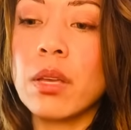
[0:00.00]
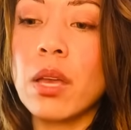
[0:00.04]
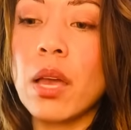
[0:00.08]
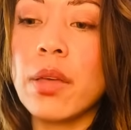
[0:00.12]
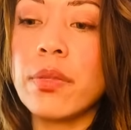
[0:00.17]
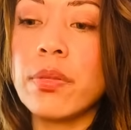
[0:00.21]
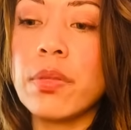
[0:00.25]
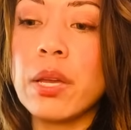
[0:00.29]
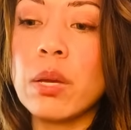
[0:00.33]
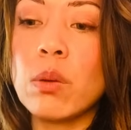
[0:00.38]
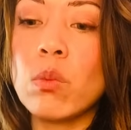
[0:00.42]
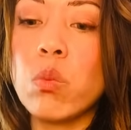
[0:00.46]

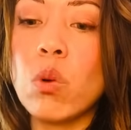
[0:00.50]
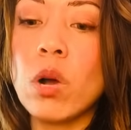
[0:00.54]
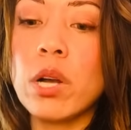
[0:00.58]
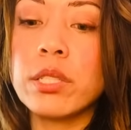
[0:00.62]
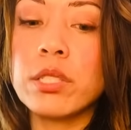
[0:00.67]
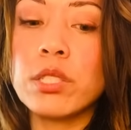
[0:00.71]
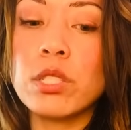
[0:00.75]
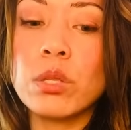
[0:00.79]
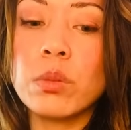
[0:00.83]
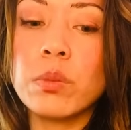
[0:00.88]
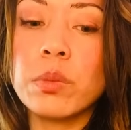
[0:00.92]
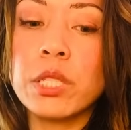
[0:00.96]
And they
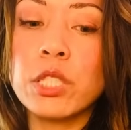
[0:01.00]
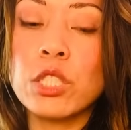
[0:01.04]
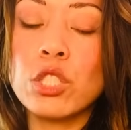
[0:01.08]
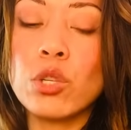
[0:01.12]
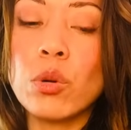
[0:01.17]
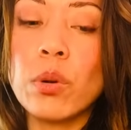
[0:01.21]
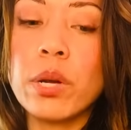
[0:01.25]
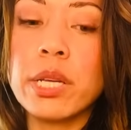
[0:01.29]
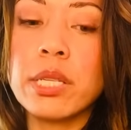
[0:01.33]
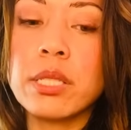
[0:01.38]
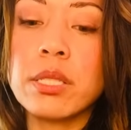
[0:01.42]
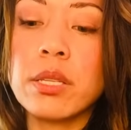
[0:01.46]
want to
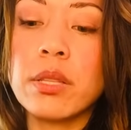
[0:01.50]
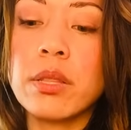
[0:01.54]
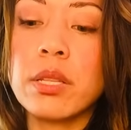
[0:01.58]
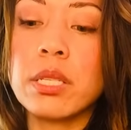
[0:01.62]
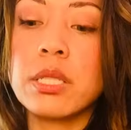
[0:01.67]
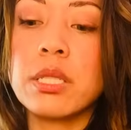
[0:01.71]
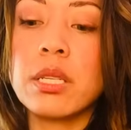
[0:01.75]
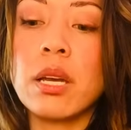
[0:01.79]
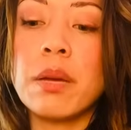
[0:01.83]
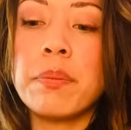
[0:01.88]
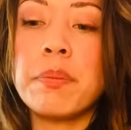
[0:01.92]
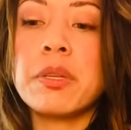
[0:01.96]
rejoice in the
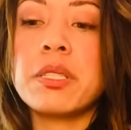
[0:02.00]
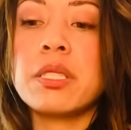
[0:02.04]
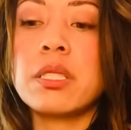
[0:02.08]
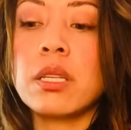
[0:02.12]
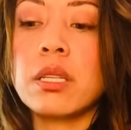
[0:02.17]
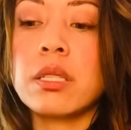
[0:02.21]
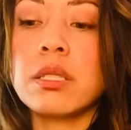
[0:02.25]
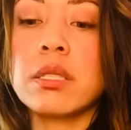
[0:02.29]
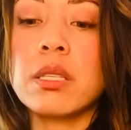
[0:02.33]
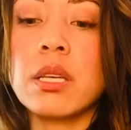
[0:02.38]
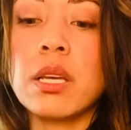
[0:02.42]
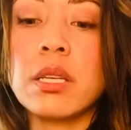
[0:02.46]
type of
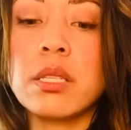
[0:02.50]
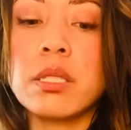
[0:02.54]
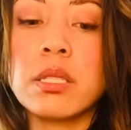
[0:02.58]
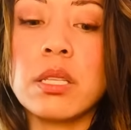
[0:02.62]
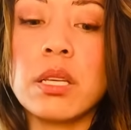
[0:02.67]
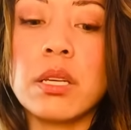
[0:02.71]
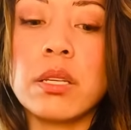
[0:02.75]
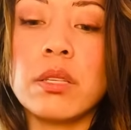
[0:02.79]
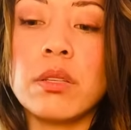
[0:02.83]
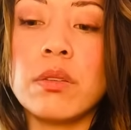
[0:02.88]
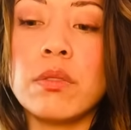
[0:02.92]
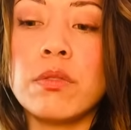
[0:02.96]
success
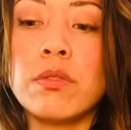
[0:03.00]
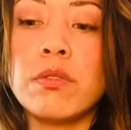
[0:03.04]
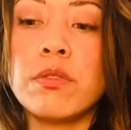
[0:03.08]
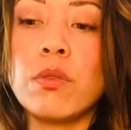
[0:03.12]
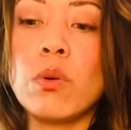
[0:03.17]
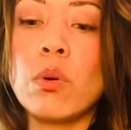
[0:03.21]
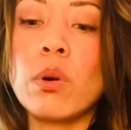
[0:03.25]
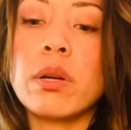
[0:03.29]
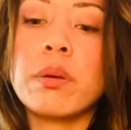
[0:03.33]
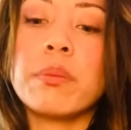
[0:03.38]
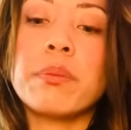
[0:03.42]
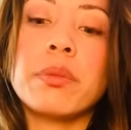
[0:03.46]
that you
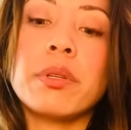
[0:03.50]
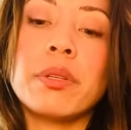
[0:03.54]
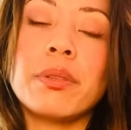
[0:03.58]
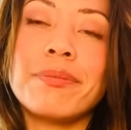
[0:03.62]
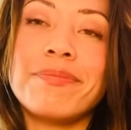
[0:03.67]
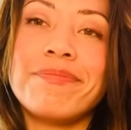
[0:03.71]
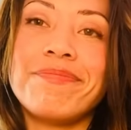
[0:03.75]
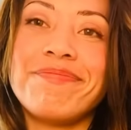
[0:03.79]
formed,